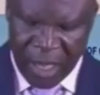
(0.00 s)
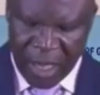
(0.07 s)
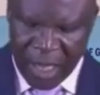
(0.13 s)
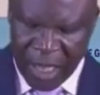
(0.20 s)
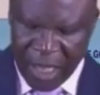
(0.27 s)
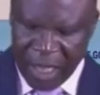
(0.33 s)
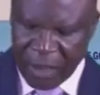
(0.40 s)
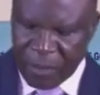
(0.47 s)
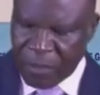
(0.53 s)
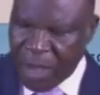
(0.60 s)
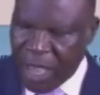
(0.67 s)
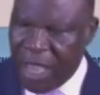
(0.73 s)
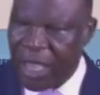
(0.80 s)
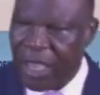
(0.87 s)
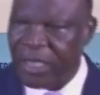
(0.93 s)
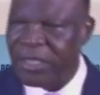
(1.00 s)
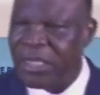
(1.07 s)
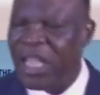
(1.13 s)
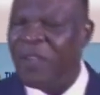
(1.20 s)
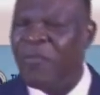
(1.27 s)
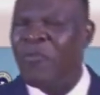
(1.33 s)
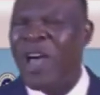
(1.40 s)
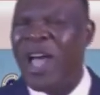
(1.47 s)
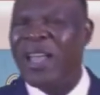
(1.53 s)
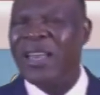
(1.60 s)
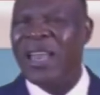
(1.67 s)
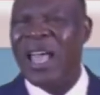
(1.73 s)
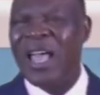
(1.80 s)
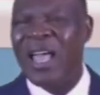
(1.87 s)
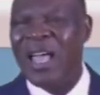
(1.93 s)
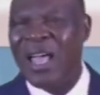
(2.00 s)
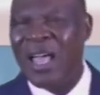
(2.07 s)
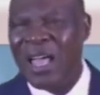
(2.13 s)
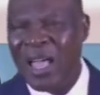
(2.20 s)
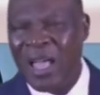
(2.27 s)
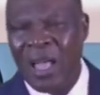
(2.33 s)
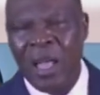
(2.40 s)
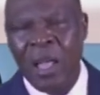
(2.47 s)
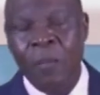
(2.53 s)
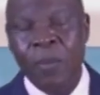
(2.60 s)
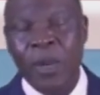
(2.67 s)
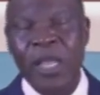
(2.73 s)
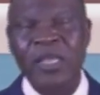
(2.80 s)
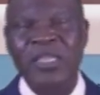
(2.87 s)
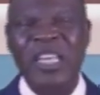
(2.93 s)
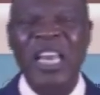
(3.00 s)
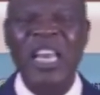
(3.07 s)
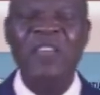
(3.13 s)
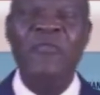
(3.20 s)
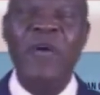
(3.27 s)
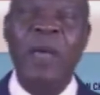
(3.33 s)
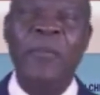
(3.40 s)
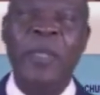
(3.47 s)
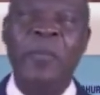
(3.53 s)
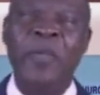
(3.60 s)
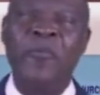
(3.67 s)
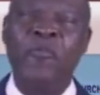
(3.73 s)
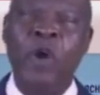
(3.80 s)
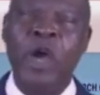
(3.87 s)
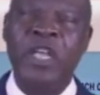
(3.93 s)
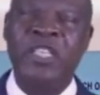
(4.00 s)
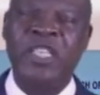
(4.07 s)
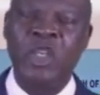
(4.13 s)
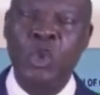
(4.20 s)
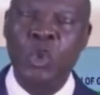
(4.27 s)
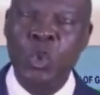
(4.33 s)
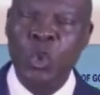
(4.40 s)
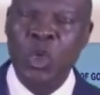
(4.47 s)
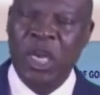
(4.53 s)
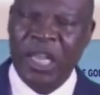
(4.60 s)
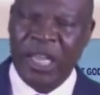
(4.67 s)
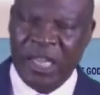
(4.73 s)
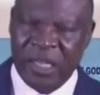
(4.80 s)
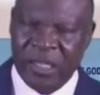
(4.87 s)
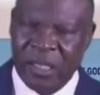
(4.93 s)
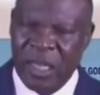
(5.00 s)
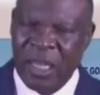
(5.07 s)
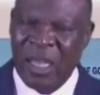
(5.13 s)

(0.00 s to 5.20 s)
Amen. Say, Father, please deliver me before it is too late.